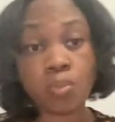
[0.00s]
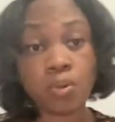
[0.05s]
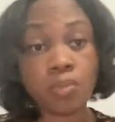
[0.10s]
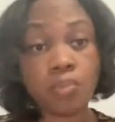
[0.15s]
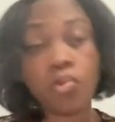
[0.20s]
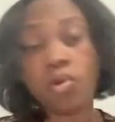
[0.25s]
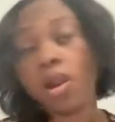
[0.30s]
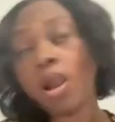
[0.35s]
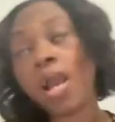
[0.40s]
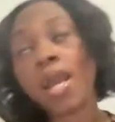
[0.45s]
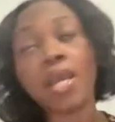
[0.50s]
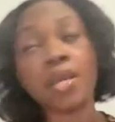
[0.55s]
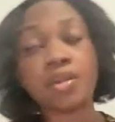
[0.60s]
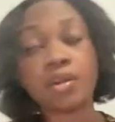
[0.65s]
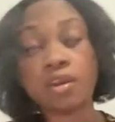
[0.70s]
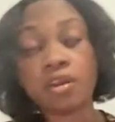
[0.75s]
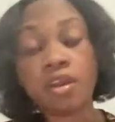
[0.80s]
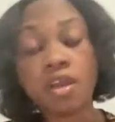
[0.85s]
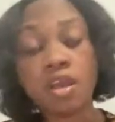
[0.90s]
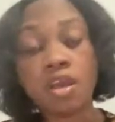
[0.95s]

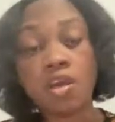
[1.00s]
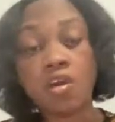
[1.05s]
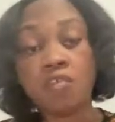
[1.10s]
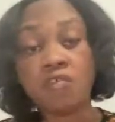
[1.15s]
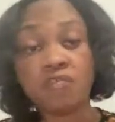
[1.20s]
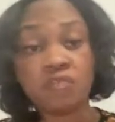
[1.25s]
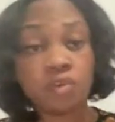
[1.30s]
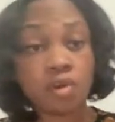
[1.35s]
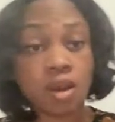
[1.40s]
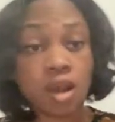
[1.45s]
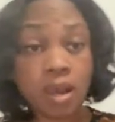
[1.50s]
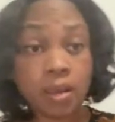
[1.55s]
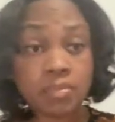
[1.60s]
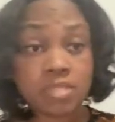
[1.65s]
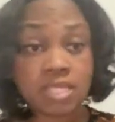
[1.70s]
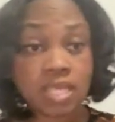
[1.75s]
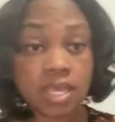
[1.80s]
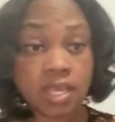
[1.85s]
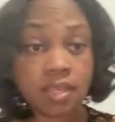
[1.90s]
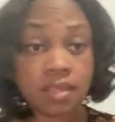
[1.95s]
proprietor for
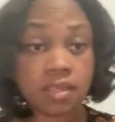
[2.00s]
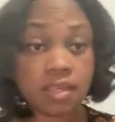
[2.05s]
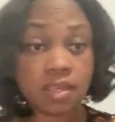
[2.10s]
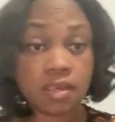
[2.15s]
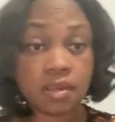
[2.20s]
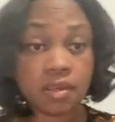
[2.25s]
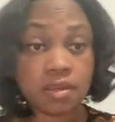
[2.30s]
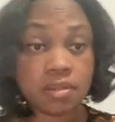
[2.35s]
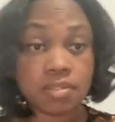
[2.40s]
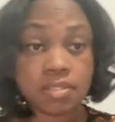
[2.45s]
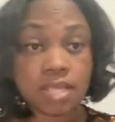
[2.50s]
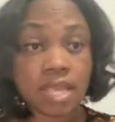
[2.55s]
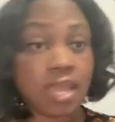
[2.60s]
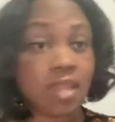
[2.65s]
umpteen years,